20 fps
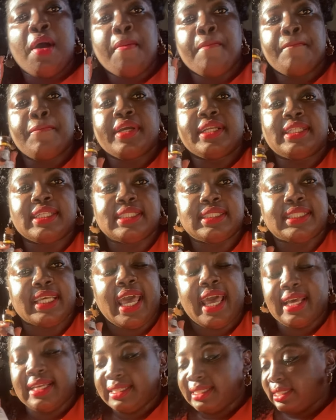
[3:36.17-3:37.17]
bitters
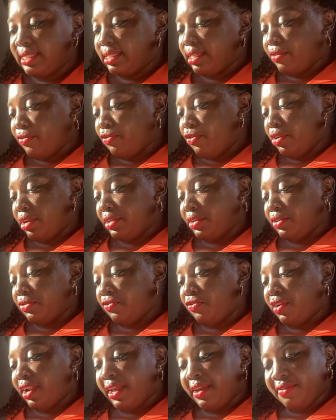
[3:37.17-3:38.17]
has different
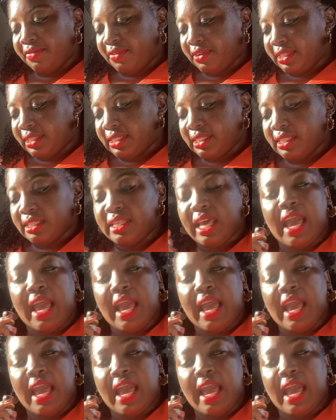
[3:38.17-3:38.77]
flavors.